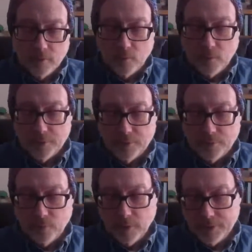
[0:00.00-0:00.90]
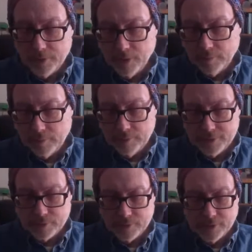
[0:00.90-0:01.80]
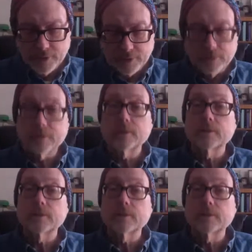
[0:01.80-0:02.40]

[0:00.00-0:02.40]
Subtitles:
with one complementary color.